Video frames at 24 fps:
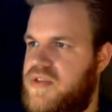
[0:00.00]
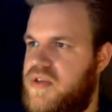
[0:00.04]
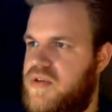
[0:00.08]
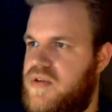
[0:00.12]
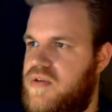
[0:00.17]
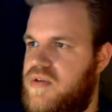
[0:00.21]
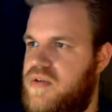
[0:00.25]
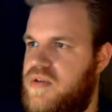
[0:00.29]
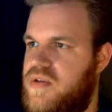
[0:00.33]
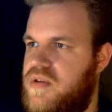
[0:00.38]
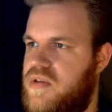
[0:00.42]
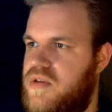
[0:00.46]

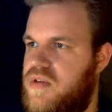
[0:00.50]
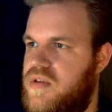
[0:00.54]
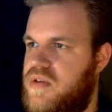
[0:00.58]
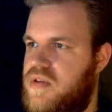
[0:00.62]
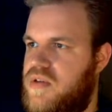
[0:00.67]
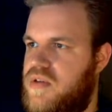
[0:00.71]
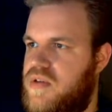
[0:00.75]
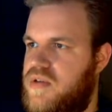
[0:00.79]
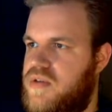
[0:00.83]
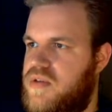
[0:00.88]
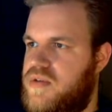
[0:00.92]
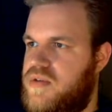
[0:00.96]
though.
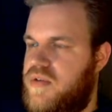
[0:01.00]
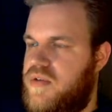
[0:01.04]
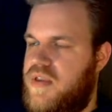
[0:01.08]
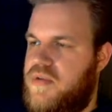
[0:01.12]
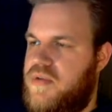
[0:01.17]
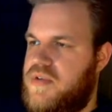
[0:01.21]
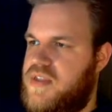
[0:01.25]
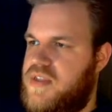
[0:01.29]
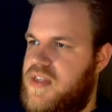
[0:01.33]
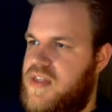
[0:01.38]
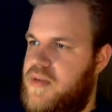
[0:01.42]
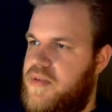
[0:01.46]
So I
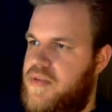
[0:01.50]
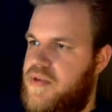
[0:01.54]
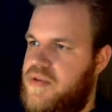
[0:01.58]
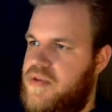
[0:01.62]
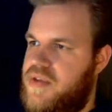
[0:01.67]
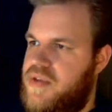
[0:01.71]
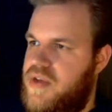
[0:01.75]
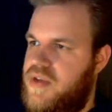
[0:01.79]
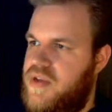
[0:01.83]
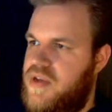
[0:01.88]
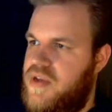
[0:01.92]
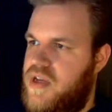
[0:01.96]
think we'll slap
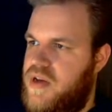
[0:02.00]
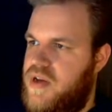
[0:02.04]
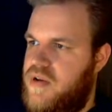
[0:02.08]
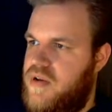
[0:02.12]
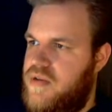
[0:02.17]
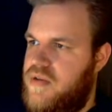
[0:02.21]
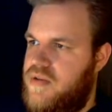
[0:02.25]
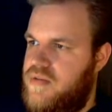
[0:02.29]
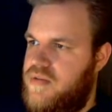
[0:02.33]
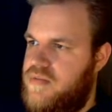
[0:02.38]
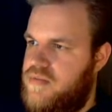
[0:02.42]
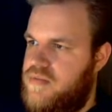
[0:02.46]
those on
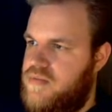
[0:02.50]
now.